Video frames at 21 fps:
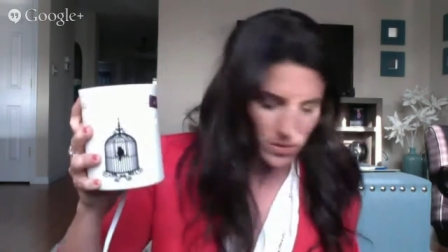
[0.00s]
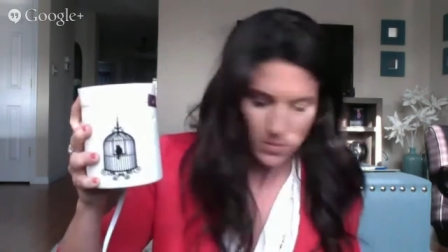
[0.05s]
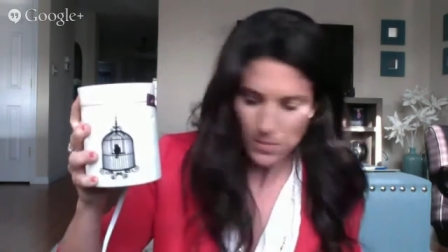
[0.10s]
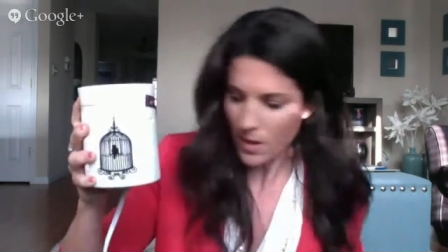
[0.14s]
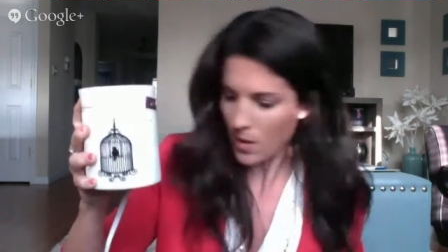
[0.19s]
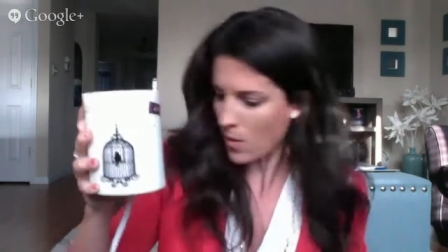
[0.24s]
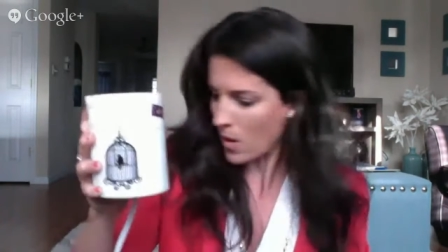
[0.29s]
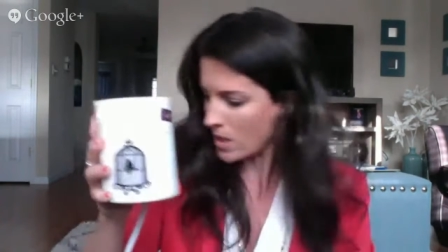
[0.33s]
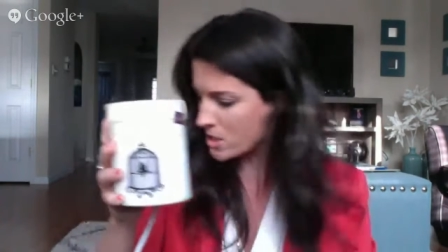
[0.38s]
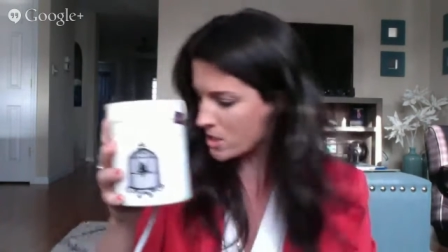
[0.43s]

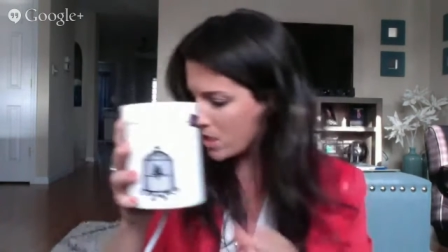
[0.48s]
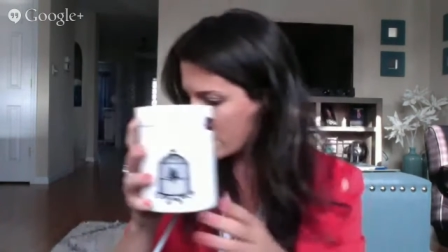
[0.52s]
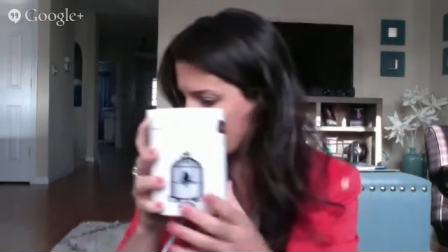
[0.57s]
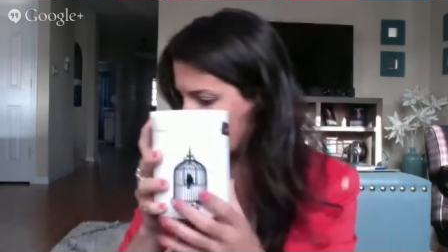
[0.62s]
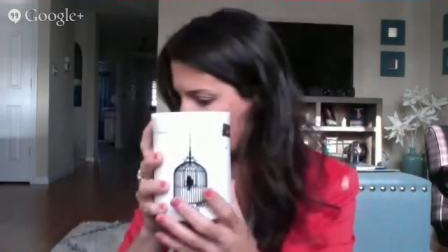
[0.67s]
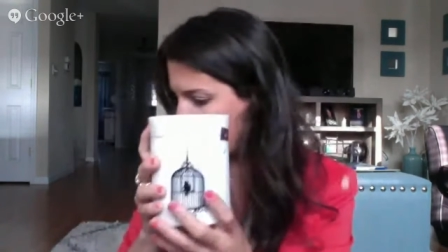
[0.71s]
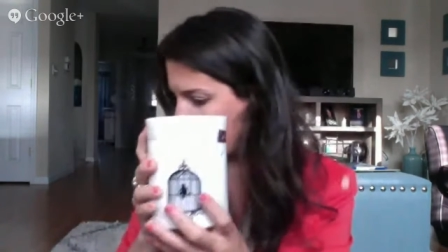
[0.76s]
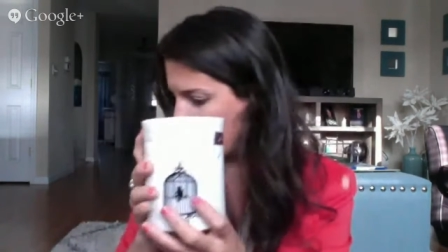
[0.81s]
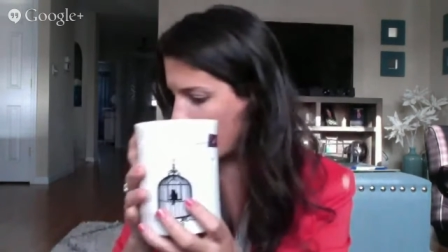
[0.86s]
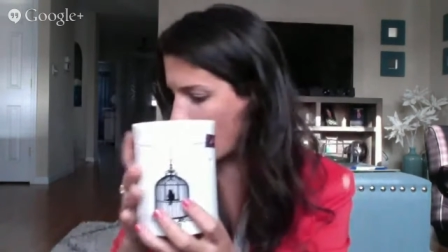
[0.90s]
my washi
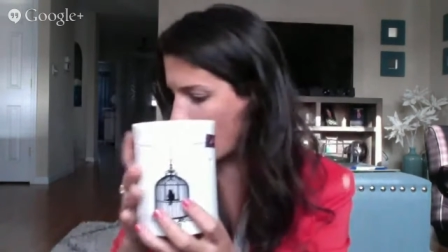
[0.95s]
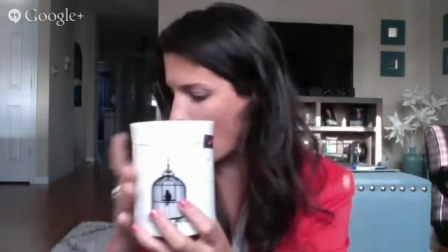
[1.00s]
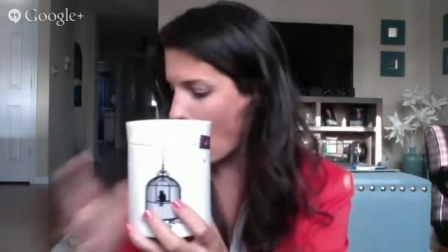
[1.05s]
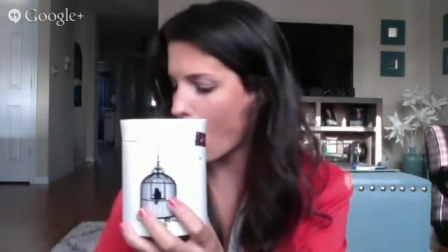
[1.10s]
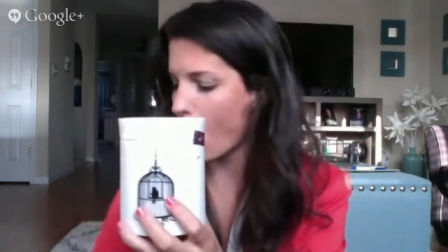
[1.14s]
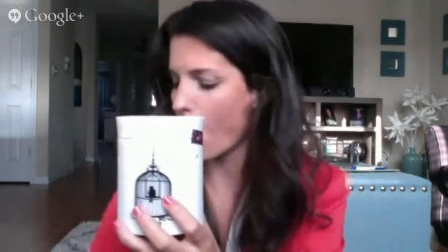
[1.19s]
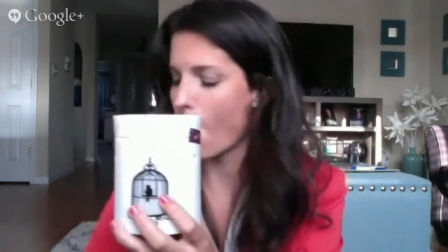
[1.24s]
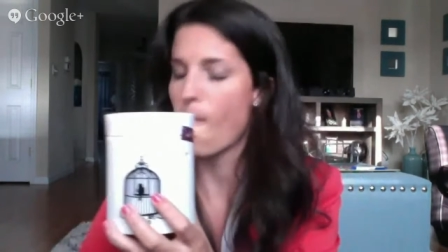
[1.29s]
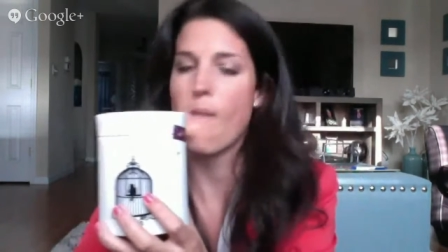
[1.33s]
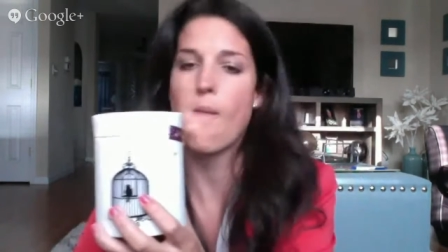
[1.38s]
tape.
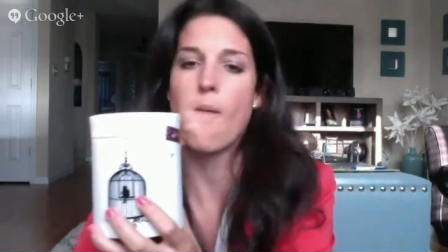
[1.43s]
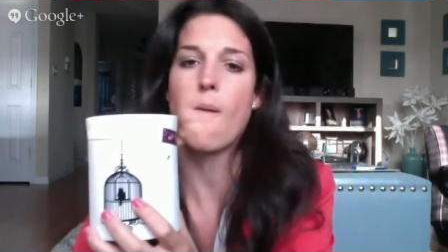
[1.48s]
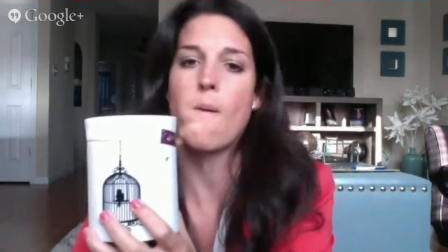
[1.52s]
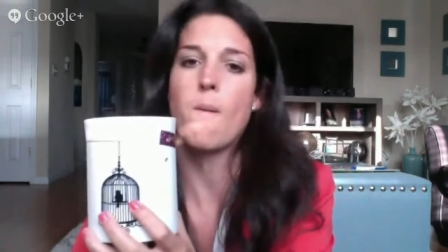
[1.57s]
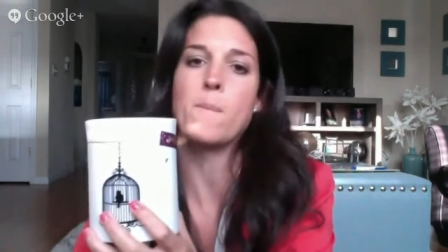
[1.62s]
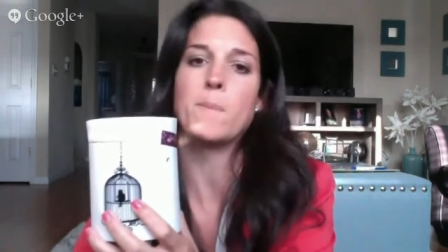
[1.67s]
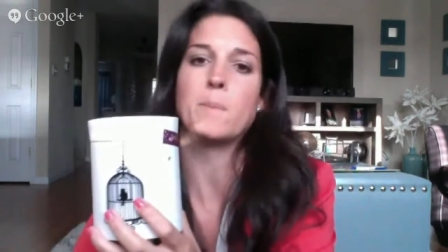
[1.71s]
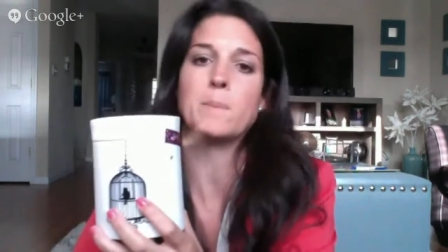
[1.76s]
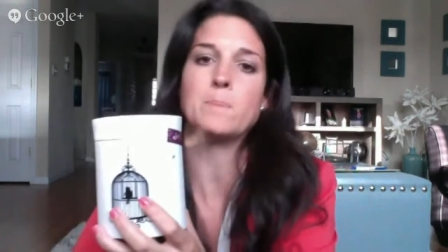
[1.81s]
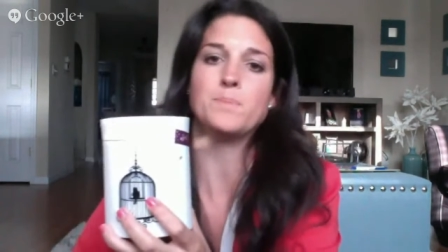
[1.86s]

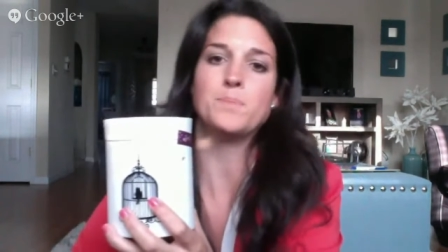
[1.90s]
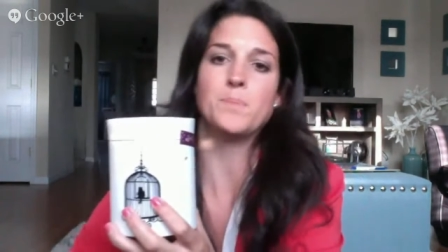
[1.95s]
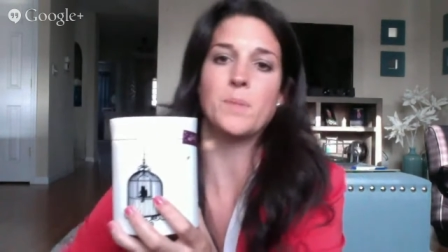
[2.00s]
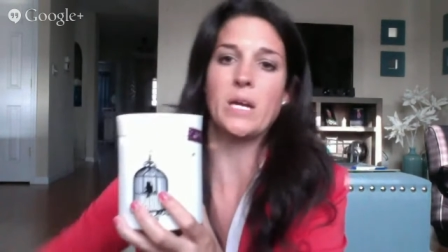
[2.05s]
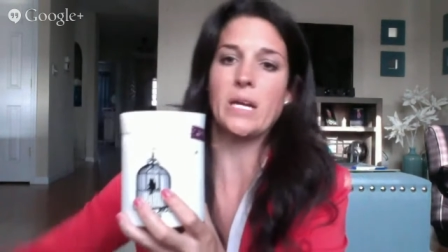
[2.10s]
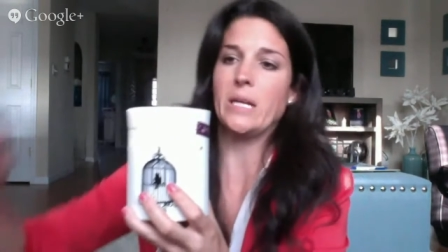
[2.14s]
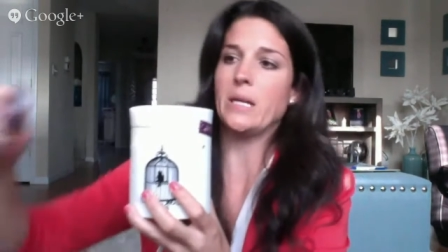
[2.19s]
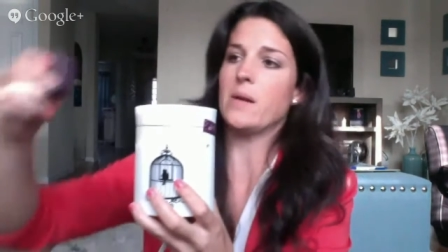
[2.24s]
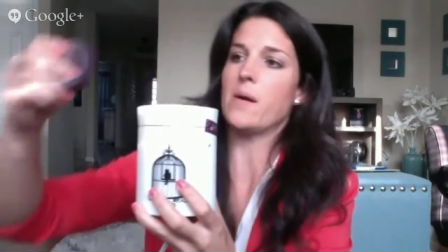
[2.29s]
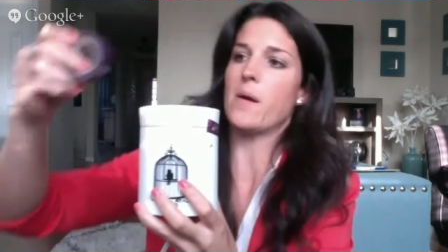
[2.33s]

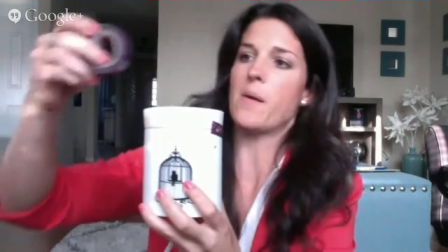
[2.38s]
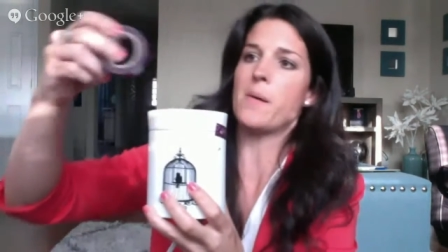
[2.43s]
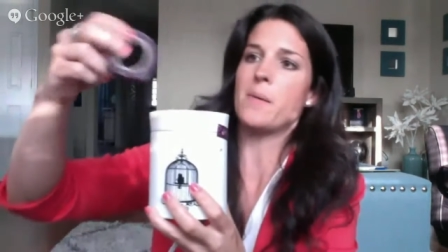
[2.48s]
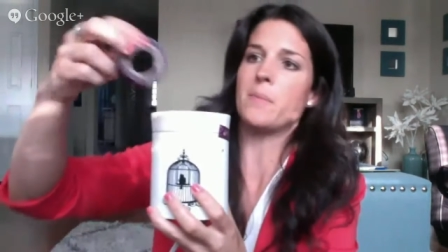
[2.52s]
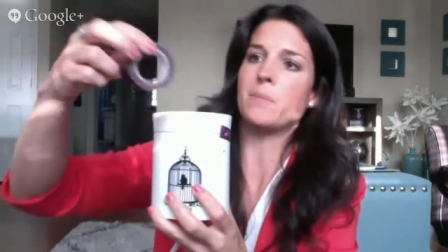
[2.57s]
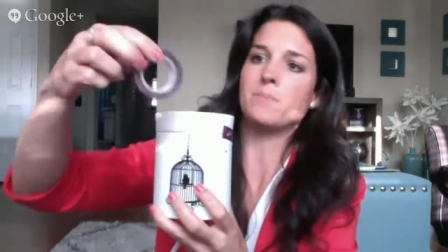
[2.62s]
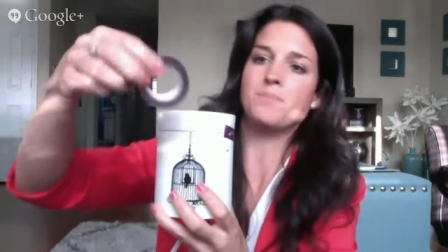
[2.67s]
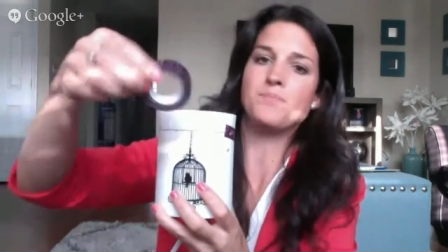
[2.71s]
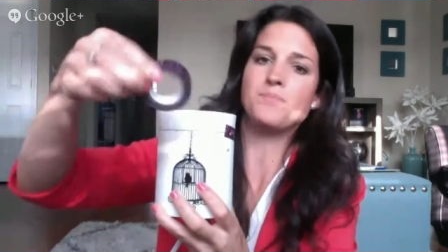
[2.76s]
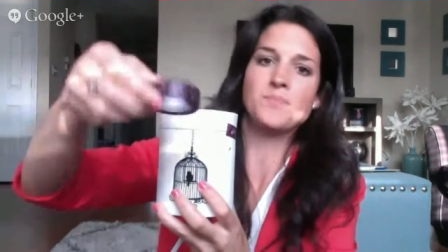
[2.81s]
My
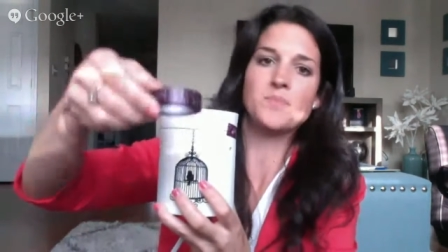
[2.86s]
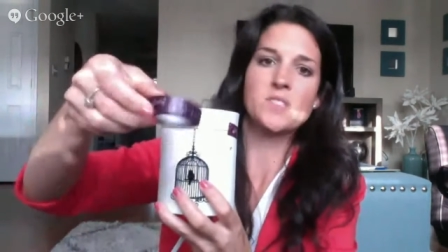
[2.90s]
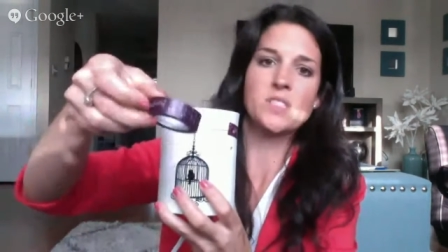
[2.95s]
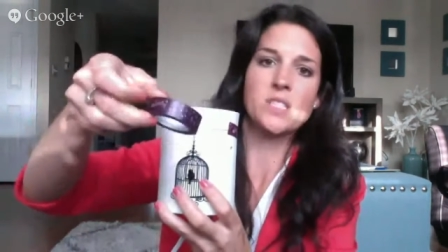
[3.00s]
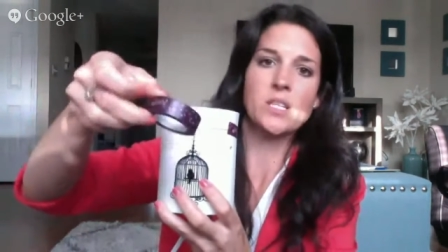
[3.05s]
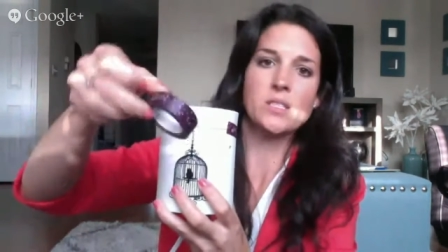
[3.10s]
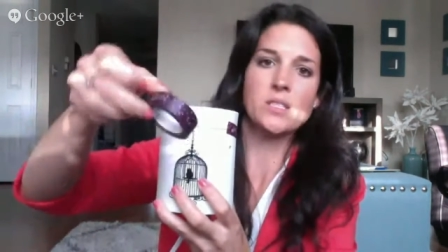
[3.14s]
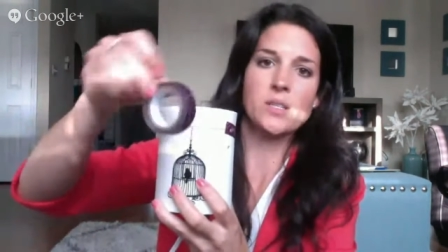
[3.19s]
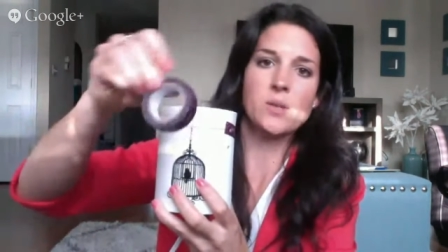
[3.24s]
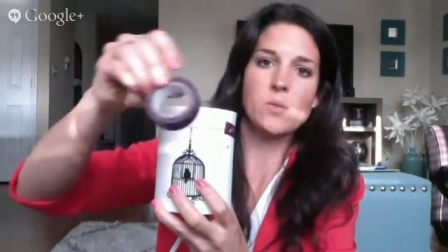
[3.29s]

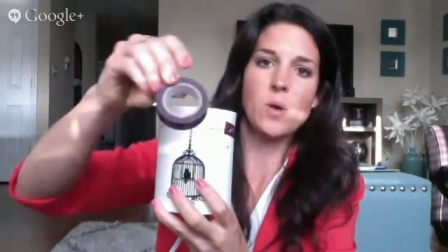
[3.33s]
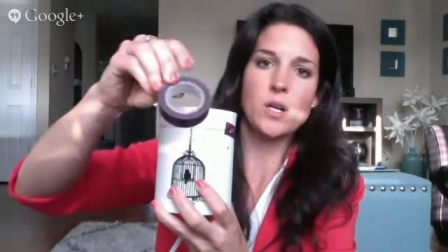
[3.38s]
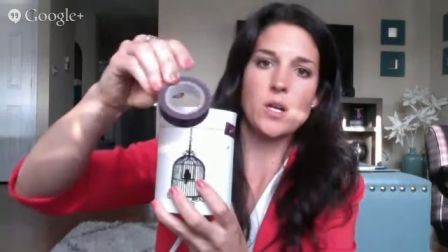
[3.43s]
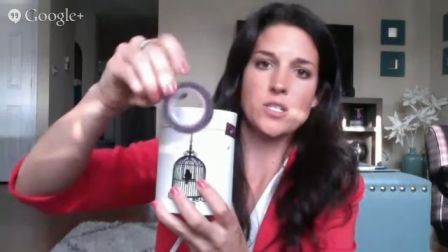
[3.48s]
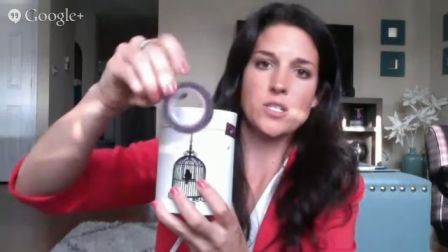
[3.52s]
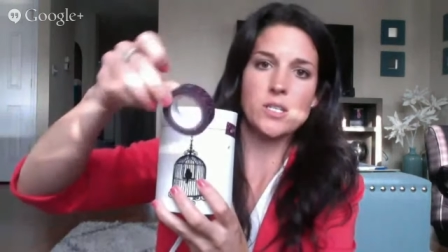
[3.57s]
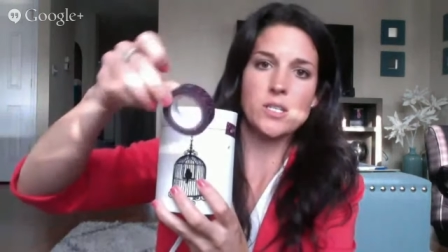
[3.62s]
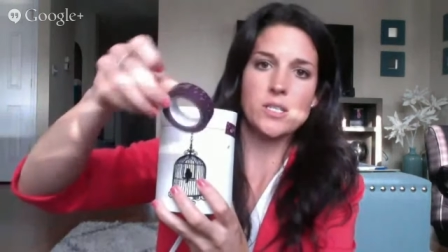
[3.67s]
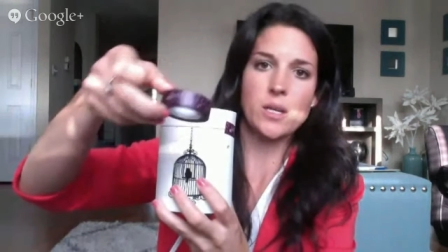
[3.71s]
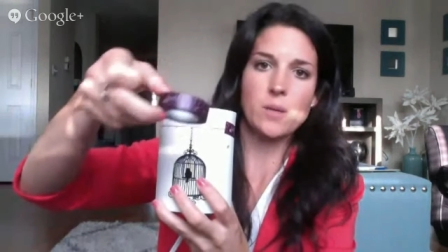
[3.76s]
Scentsy
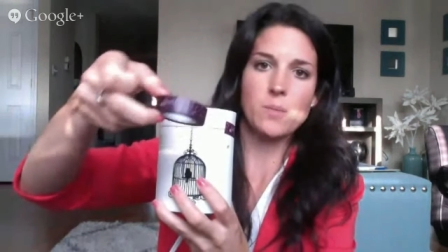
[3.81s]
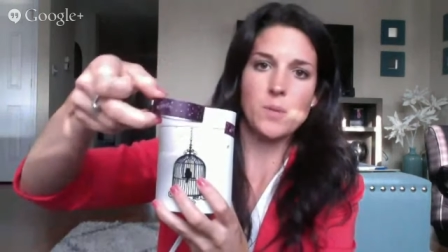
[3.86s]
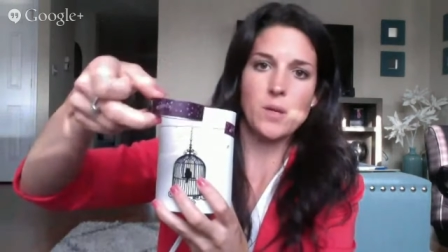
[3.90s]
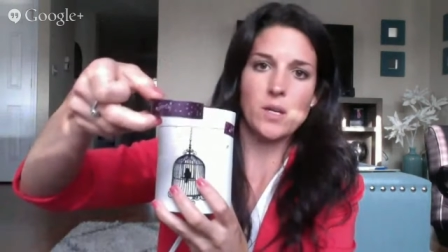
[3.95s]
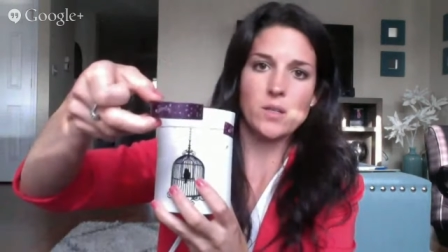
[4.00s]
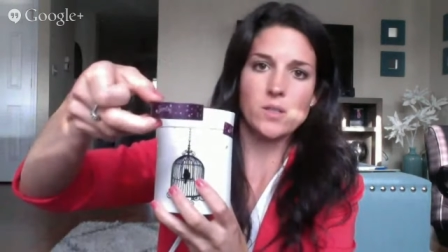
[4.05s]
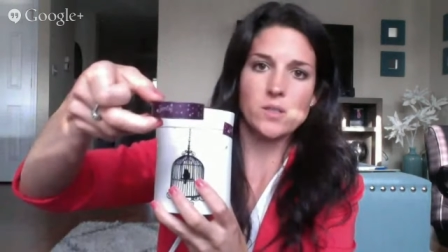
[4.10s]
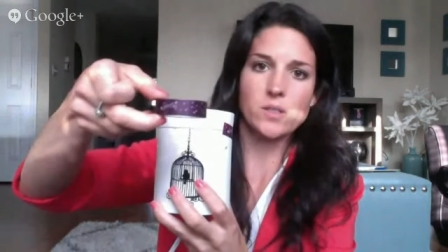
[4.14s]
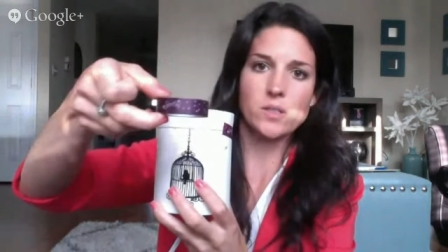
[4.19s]
washi tape here.